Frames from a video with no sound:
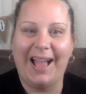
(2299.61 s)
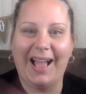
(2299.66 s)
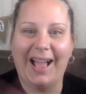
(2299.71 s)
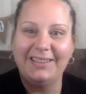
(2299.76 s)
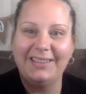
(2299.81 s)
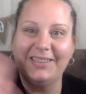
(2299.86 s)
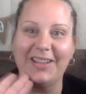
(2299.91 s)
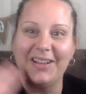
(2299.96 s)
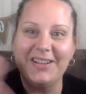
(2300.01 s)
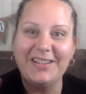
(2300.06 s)

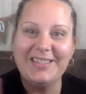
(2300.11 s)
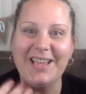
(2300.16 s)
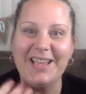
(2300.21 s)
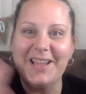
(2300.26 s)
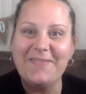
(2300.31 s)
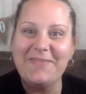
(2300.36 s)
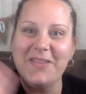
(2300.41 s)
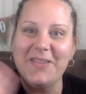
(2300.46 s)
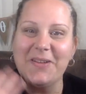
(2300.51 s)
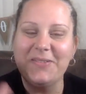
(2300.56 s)
Long
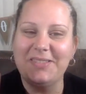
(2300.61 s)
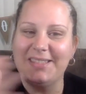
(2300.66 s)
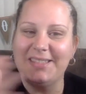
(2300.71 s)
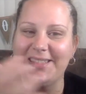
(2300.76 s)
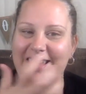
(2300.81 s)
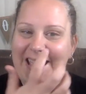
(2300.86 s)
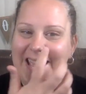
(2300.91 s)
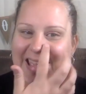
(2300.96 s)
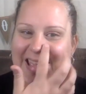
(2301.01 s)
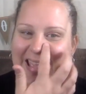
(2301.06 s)
time no
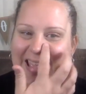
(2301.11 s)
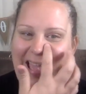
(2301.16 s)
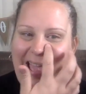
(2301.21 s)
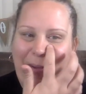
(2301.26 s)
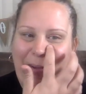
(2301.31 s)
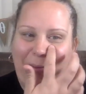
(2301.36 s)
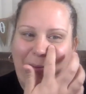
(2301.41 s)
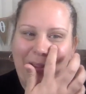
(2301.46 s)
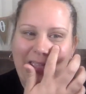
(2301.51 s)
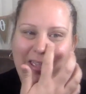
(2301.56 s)
see.
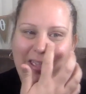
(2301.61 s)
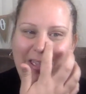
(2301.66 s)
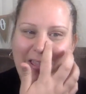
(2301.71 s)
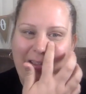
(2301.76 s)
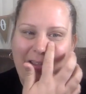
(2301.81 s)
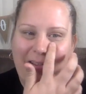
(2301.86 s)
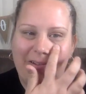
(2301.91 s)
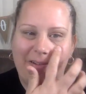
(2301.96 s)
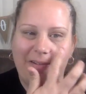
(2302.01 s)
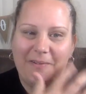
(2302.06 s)
How are
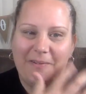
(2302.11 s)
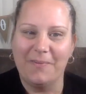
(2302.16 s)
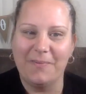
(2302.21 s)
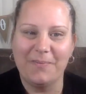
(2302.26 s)
you?